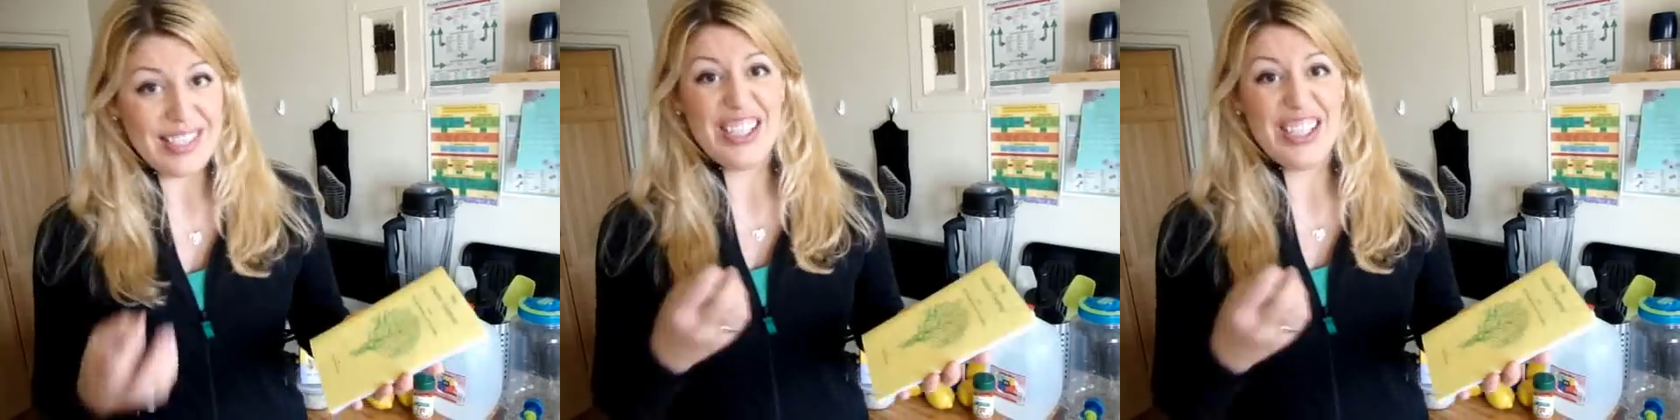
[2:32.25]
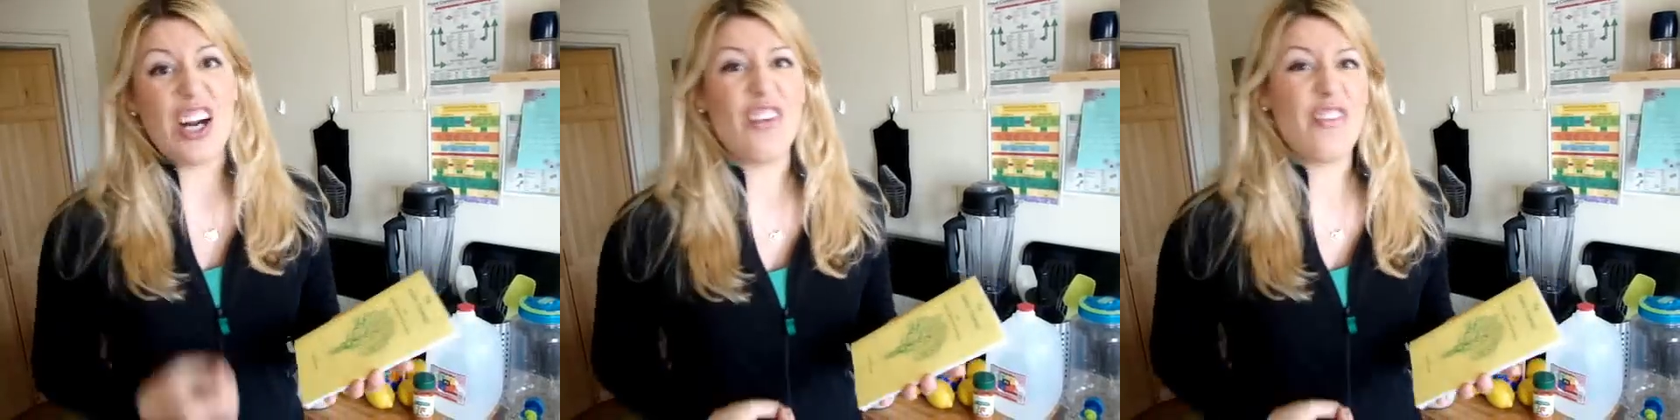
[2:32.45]

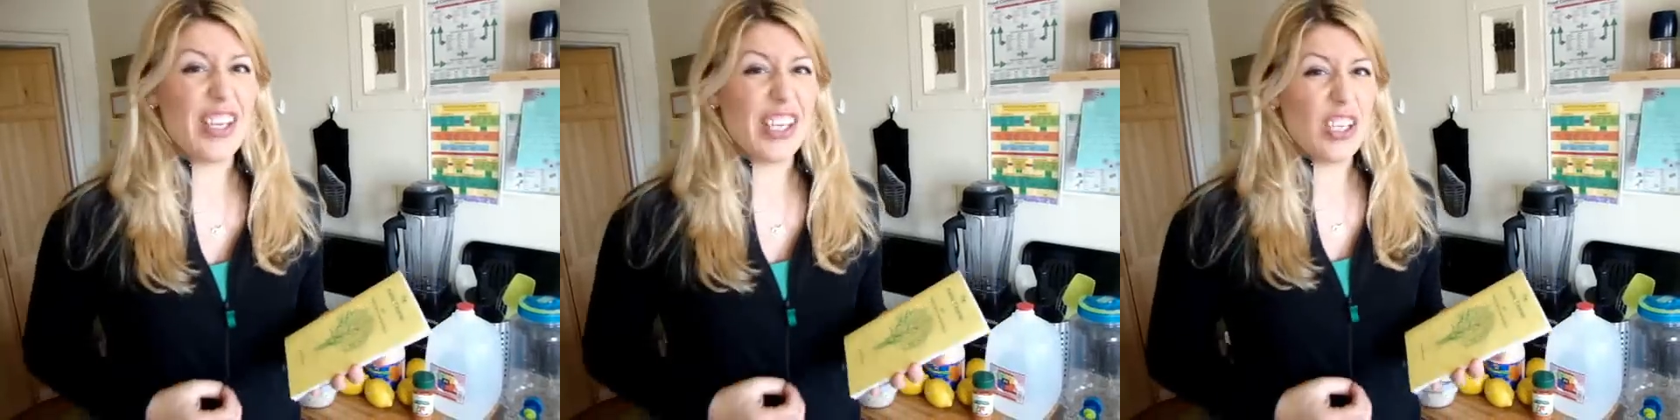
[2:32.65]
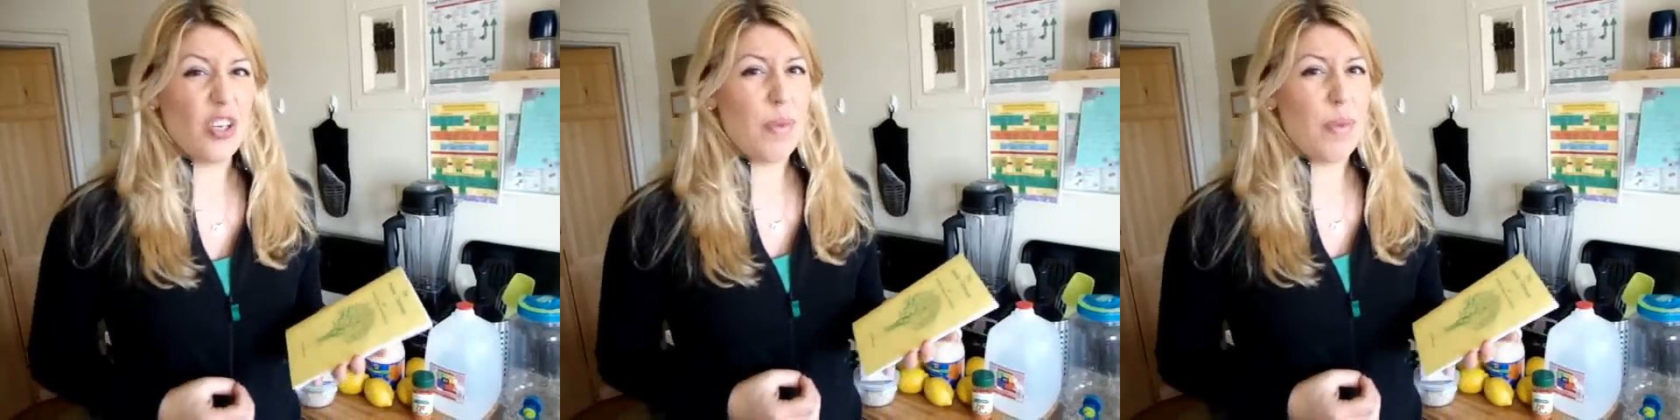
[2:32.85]

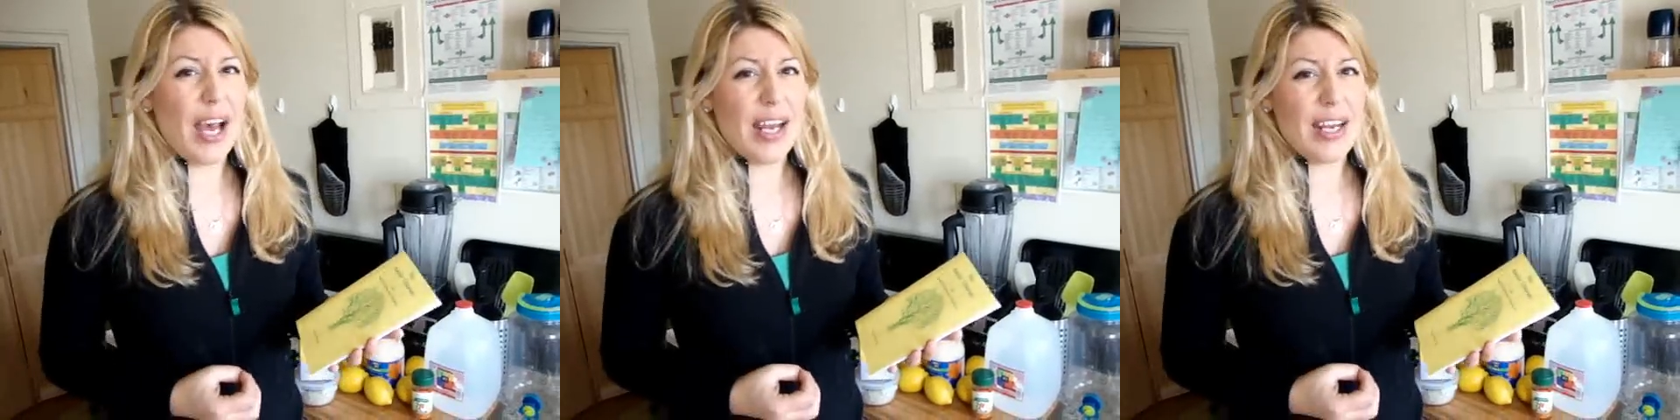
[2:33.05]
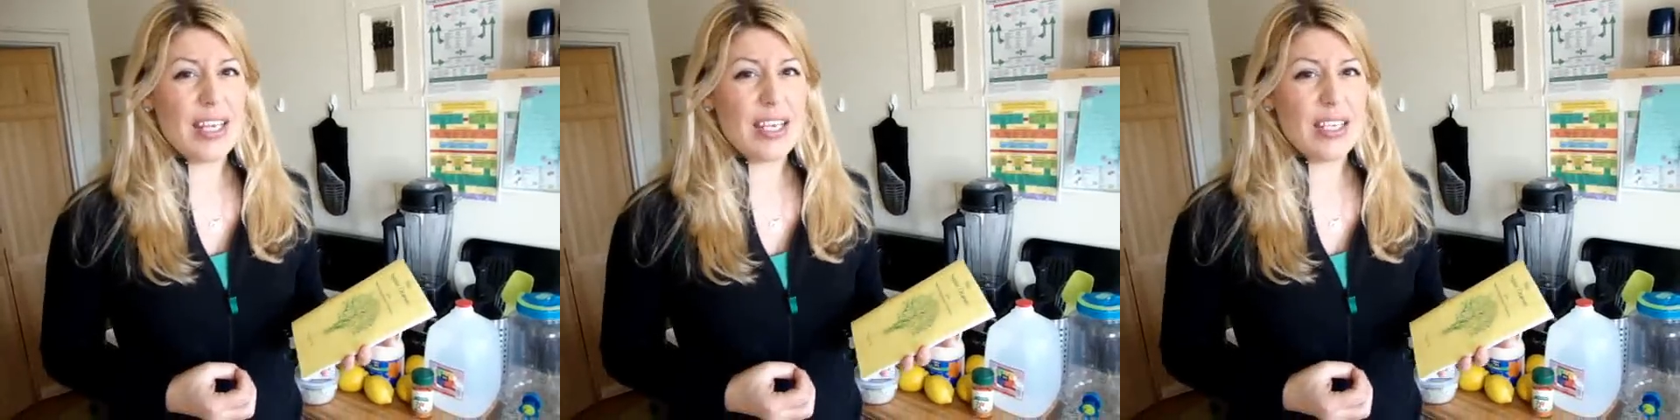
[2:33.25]
starving your
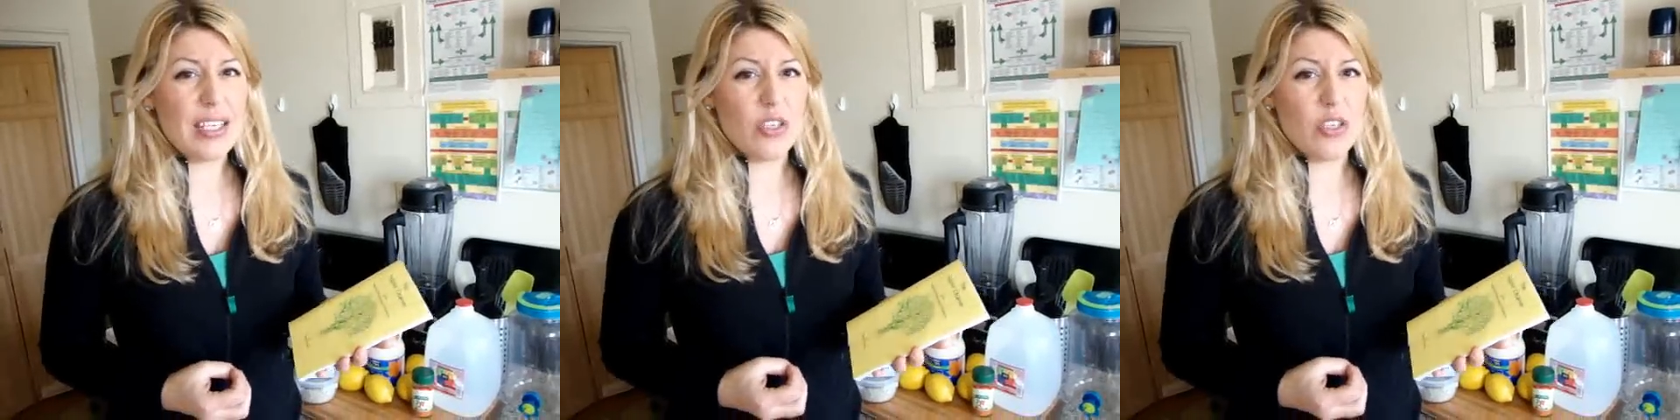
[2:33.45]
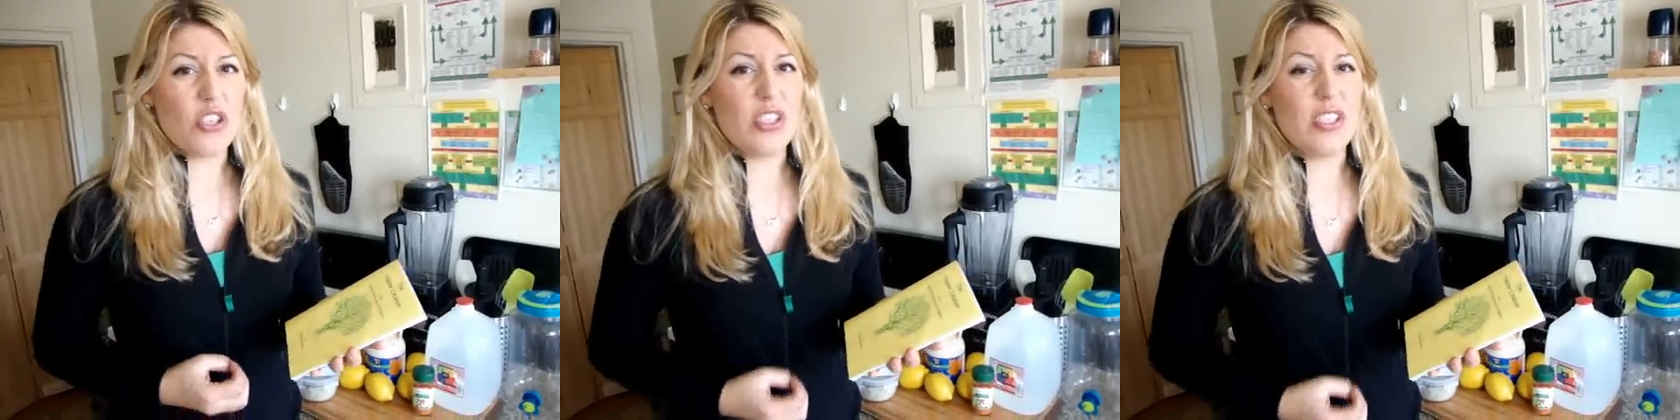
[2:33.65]
body,
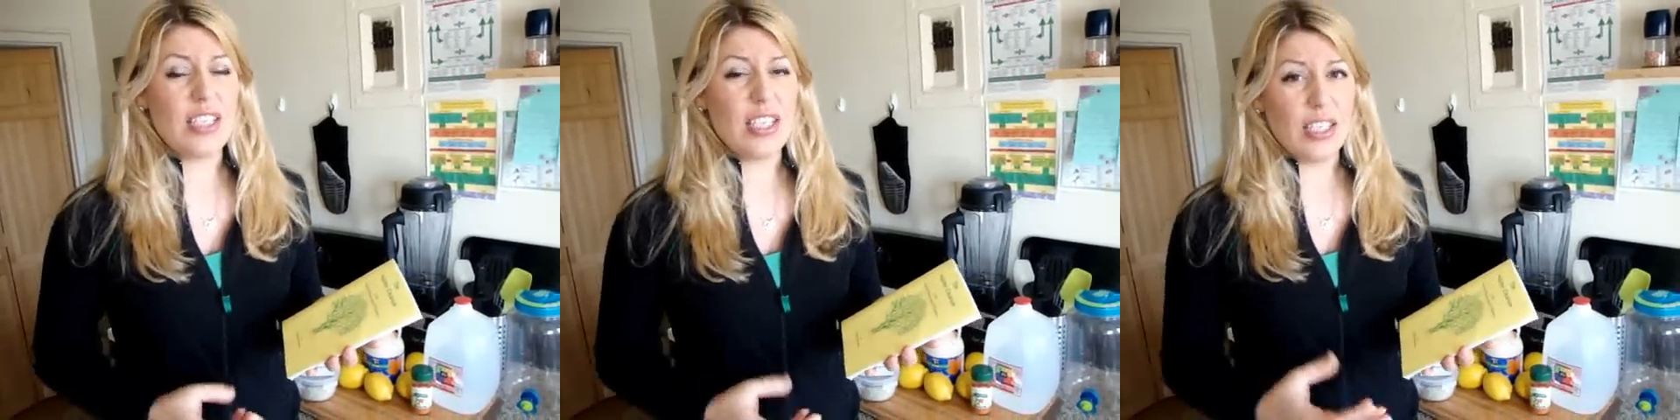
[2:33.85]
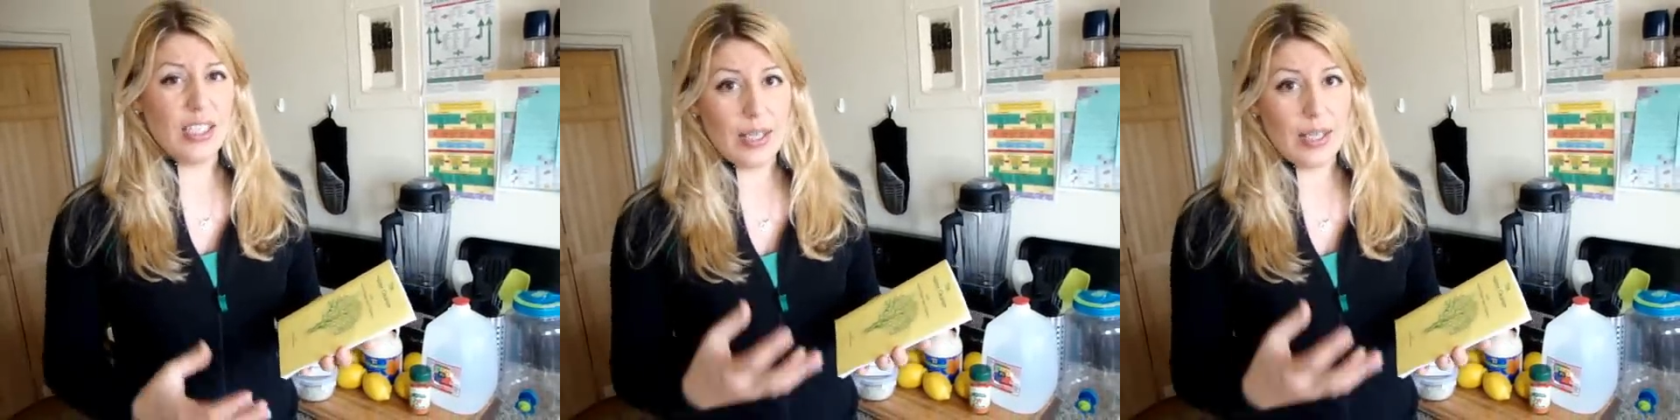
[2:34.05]
you're
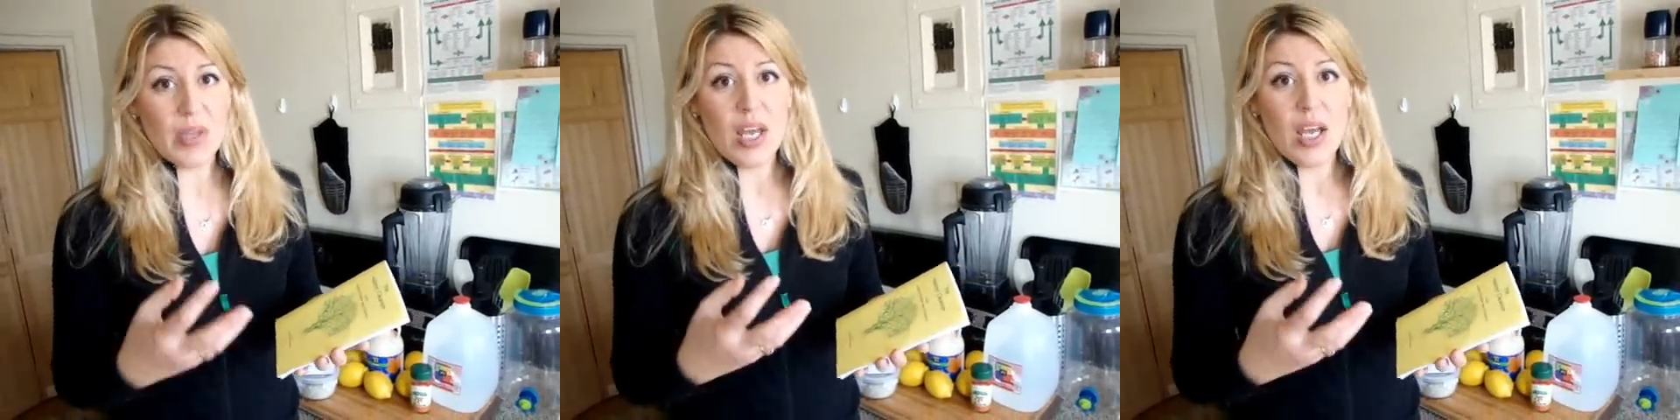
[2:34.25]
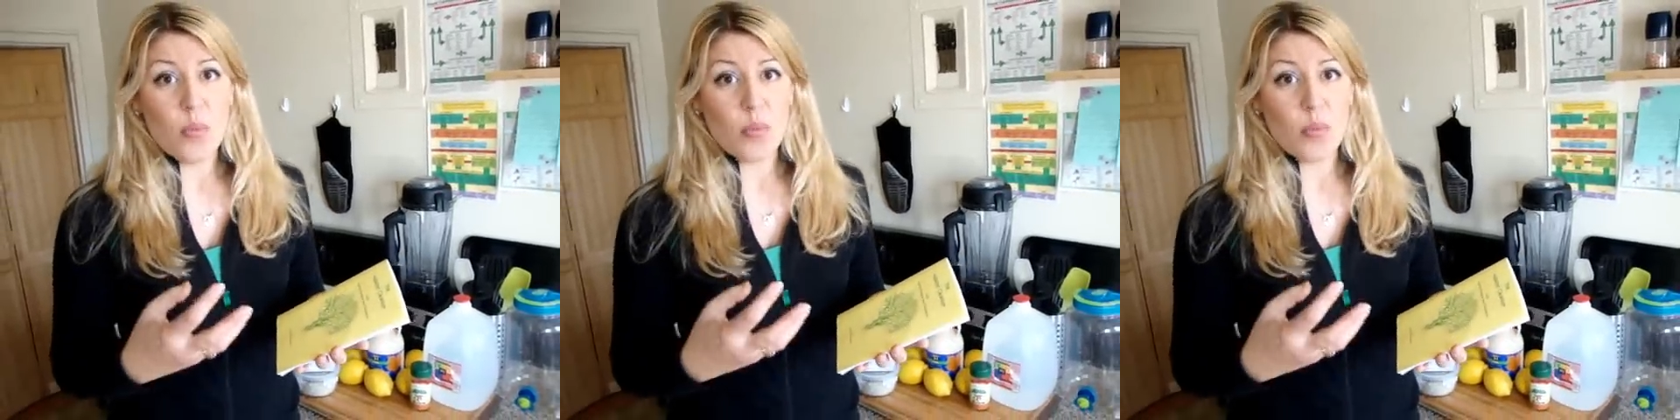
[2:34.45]
still